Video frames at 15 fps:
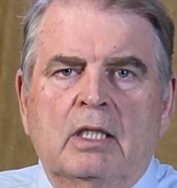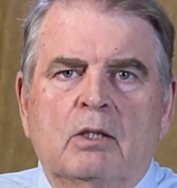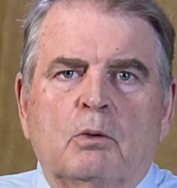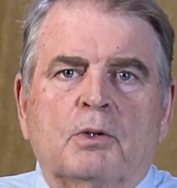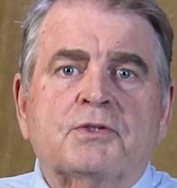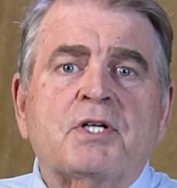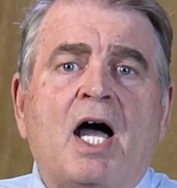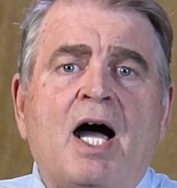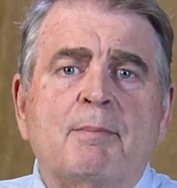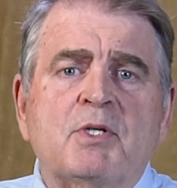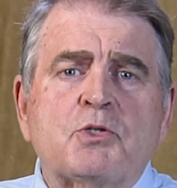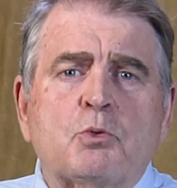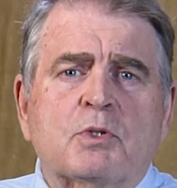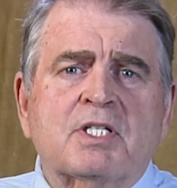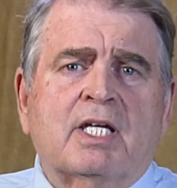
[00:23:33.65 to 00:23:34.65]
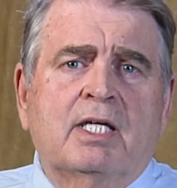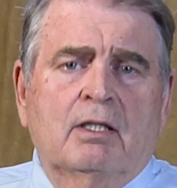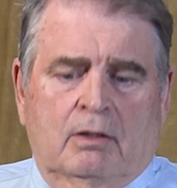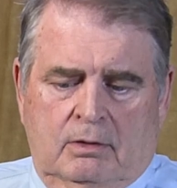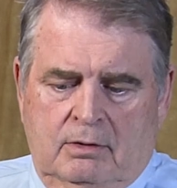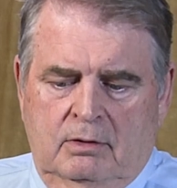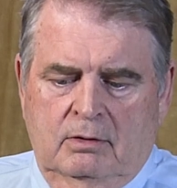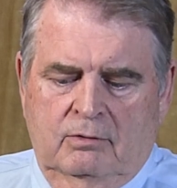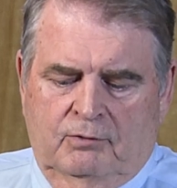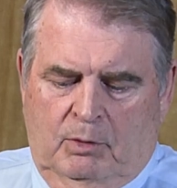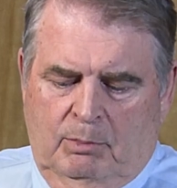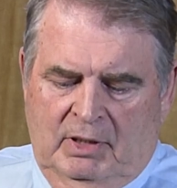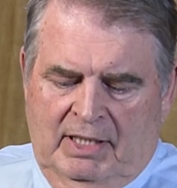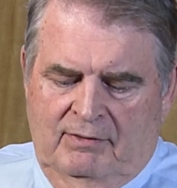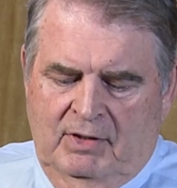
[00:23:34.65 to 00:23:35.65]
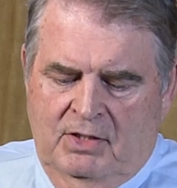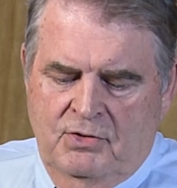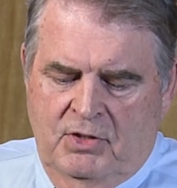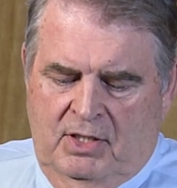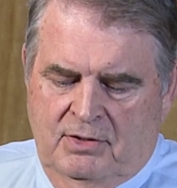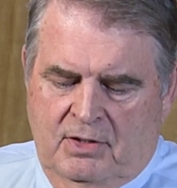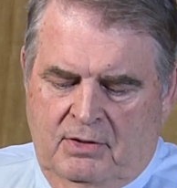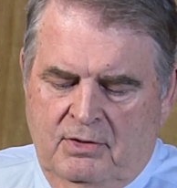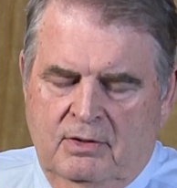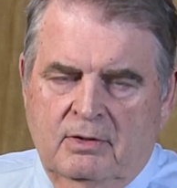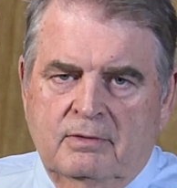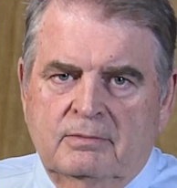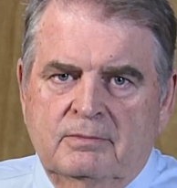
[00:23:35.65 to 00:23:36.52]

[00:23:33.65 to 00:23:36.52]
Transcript: Well, Thomas was killed for believing in Jesus.